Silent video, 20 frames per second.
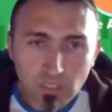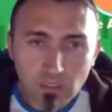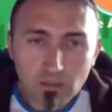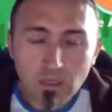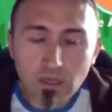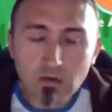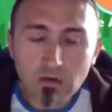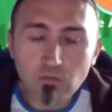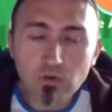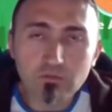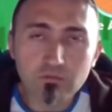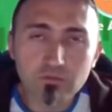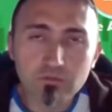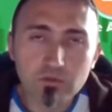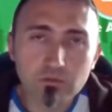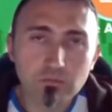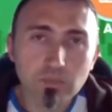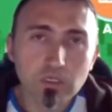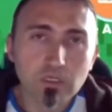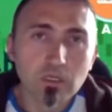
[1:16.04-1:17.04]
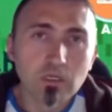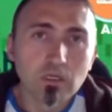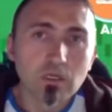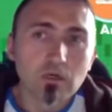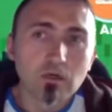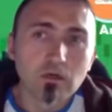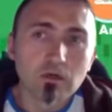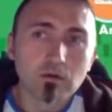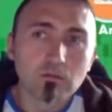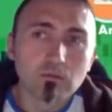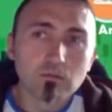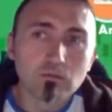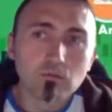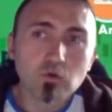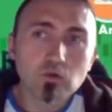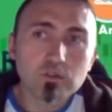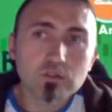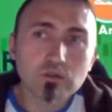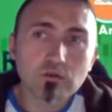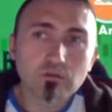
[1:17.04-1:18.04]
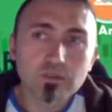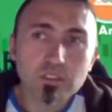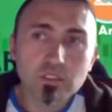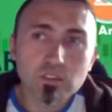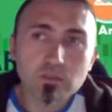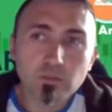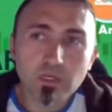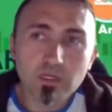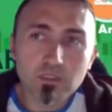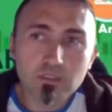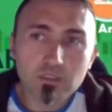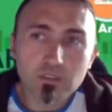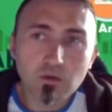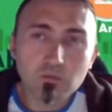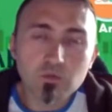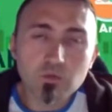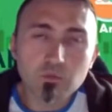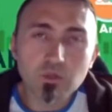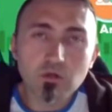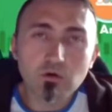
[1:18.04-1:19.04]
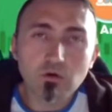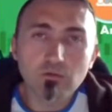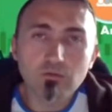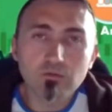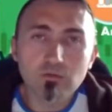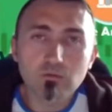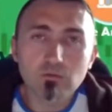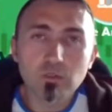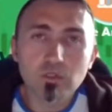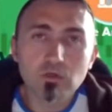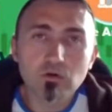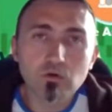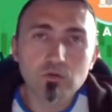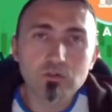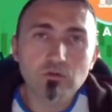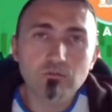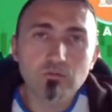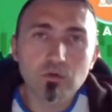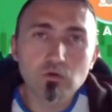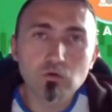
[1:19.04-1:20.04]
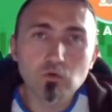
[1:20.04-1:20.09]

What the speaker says: However, most of this part comes because of the